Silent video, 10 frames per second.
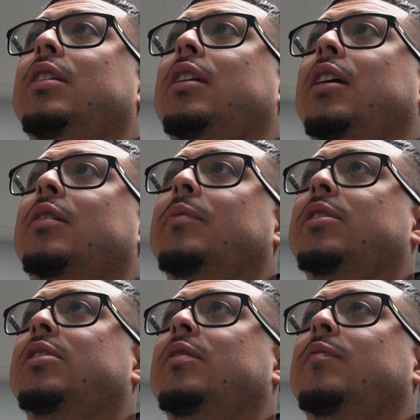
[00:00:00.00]
and then I can
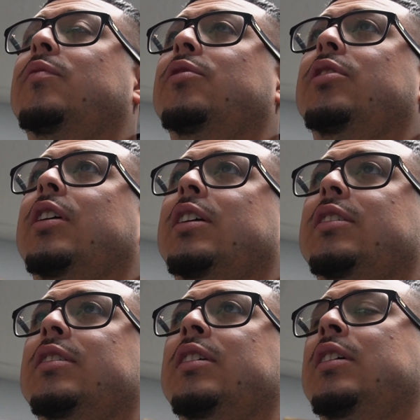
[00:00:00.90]
message him for you
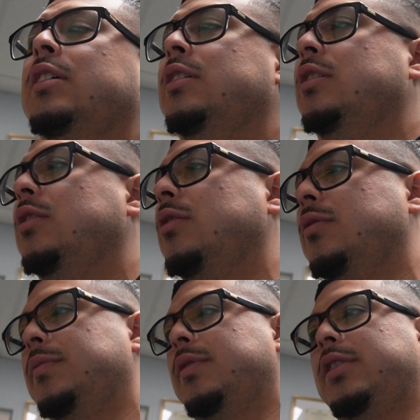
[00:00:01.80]
guys.
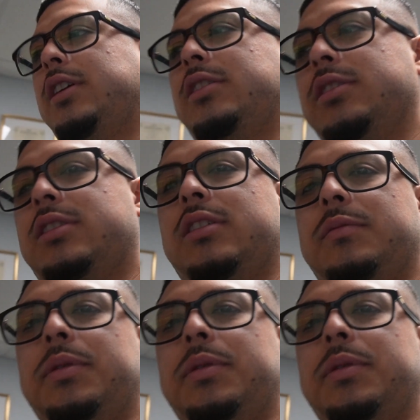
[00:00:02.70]
All that good stuff.